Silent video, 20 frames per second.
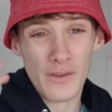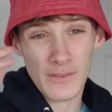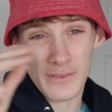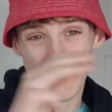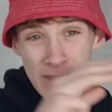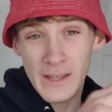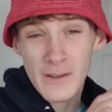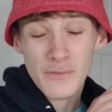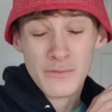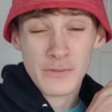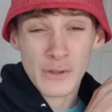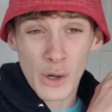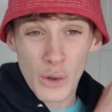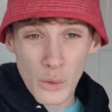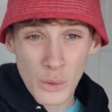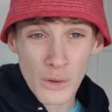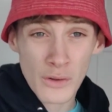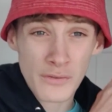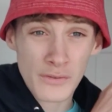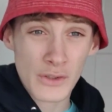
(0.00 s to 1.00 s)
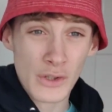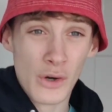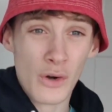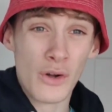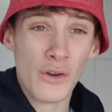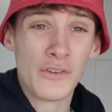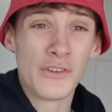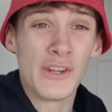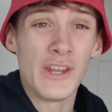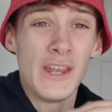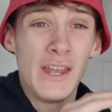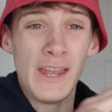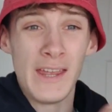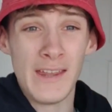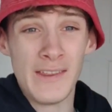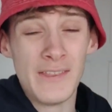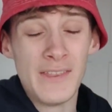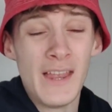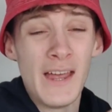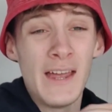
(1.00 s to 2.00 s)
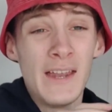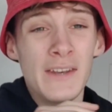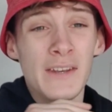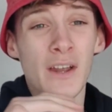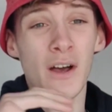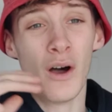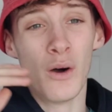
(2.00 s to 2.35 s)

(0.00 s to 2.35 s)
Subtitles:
the role of God in then